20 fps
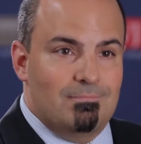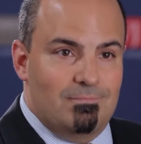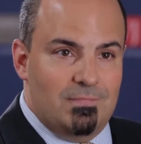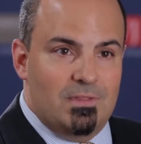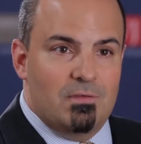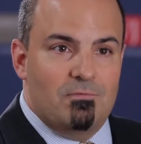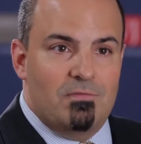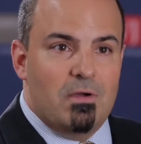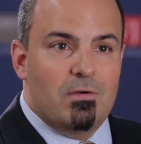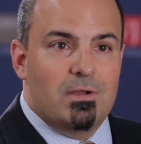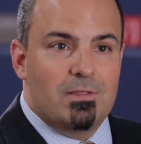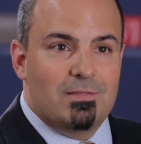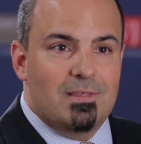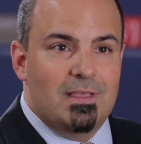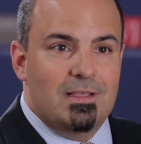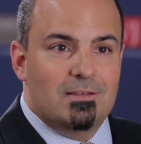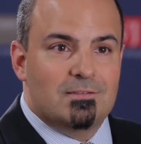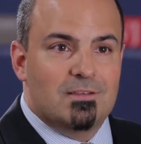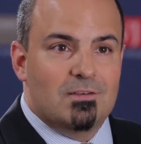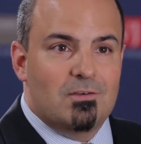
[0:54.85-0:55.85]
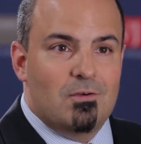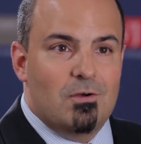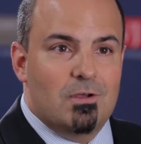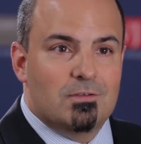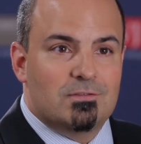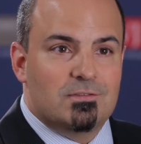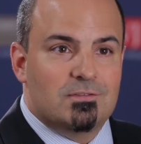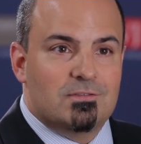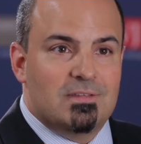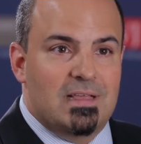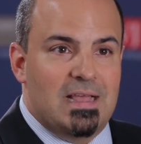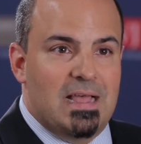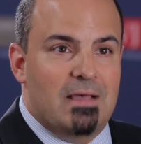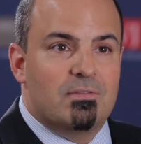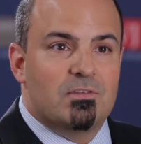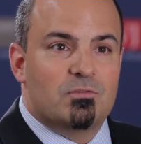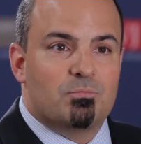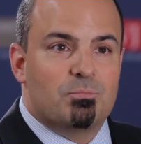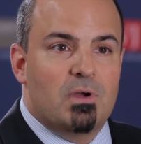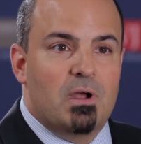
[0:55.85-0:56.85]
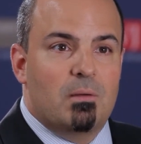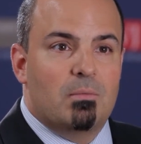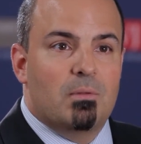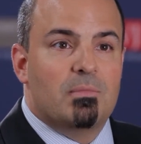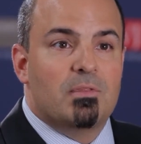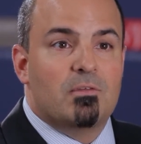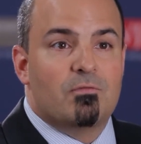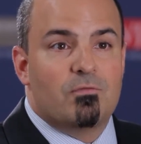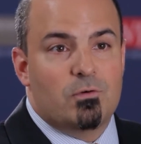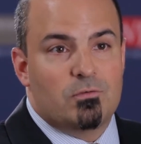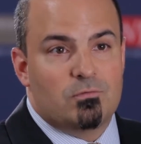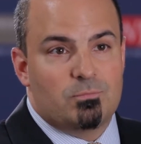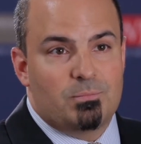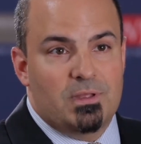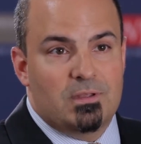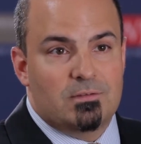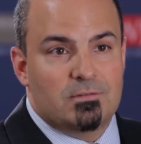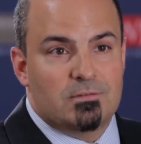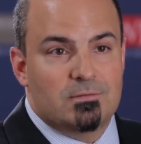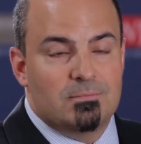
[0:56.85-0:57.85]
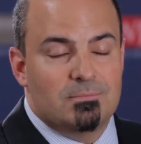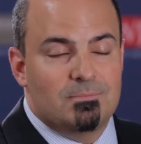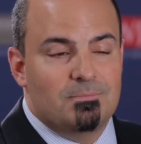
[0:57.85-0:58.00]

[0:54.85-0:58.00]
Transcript: the very things that cause us to have this problem in the first place.